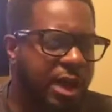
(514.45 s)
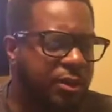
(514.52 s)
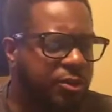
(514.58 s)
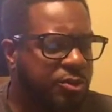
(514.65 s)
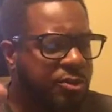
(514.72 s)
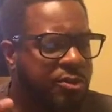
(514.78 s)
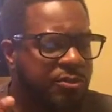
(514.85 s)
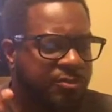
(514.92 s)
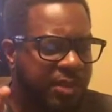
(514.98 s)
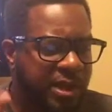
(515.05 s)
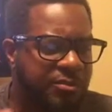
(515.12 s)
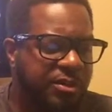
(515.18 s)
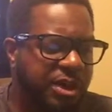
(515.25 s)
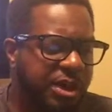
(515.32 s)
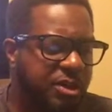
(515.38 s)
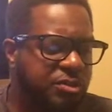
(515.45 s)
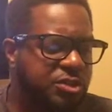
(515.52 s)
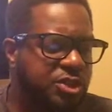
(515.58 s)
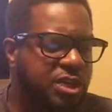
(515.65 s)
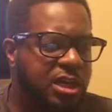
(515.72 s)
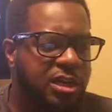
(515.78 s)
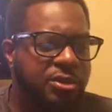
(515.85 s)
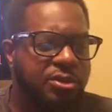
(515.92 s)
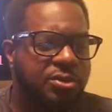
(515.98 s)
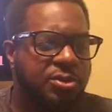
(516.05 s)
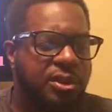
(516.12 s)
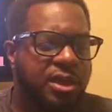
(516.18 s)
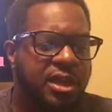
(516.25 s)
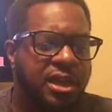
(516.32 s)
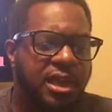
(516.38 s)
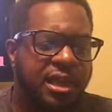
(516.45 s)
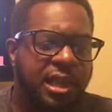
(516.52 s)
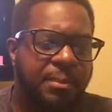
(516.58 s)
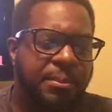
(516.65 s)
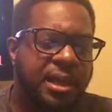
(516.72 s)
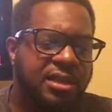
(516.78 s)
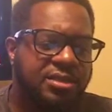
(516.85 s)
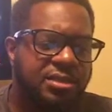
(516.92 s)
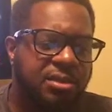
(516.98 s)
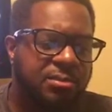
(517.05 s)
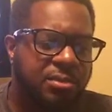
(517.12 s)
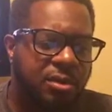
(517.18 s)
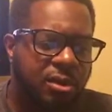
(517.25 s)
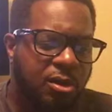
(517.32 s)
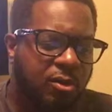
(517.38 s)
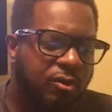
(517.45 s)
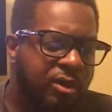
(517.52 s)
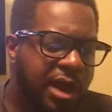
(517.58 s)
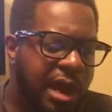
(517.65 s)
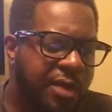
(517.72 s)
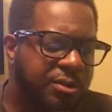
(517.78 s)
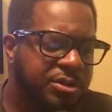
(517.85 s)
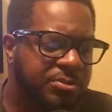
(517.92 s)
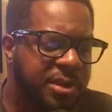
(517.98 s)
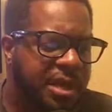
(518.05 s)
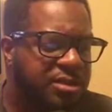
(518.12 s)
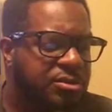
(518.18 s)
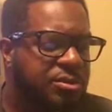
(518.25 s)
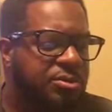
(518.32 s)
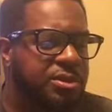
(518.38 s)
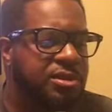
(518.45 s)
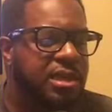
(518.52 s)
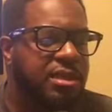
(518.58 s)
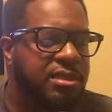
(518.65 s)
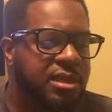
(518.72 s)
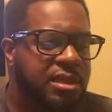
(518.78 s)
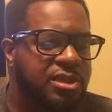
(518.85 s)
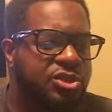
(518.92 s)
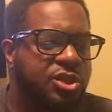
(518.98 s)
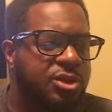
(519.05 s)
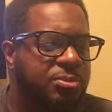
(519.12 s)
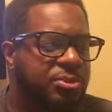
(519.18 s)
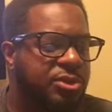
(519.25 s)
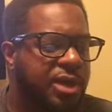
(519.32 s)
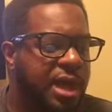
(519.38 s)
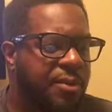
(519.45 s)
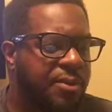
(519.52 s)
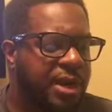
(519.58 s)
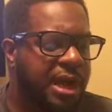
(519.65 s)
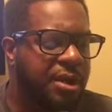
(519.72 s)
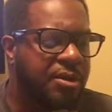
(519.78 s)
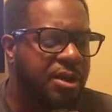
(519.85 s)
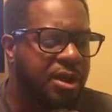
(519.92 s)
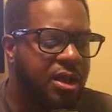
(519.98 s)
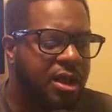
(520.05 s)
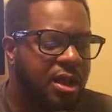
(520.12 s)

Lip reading: I do favor El Chicano in that matchup over Irish Bastard, which I think he's going to pull that one out.